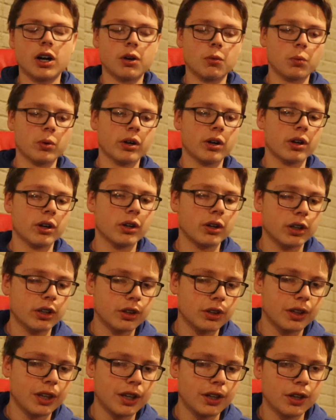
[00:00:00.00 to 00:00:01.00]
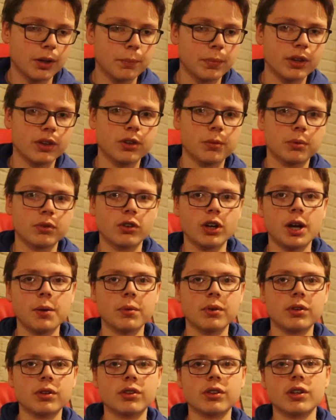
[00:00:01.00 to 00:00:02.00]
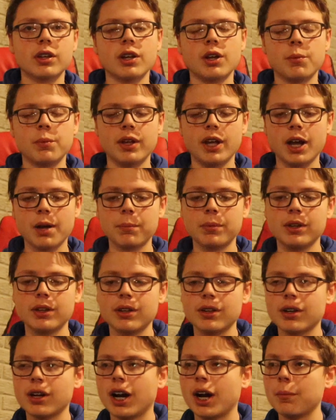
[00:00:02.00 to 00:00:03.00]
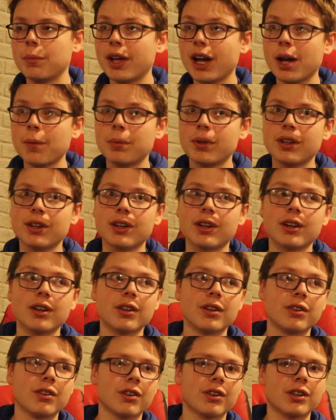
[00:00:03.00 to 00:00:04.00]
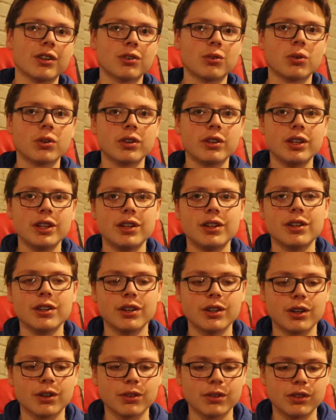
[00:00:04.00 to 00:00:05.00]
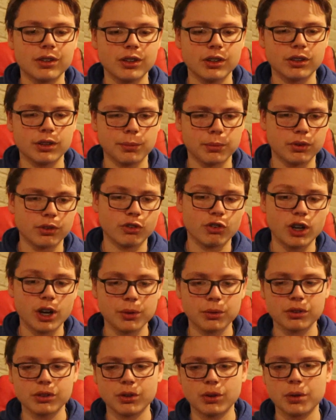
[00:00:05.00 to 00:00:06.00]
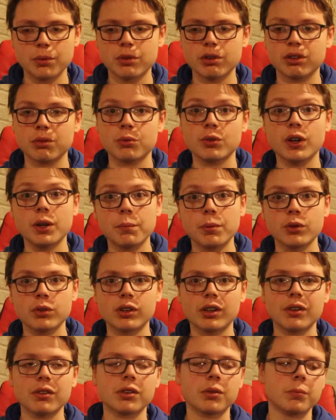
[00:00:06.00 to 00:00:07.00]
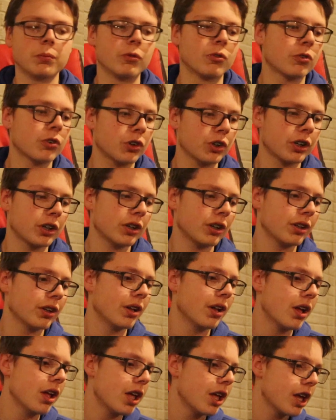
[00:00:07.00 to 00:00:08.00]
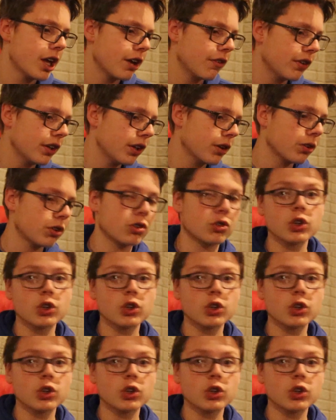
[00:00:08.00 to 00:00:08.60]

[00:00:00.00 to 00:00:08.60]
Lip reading: We're getting up in subscribers. I'd be happy to, during this quarantine, you know, see some subscribers go up, because we're trying to post out some really good videos.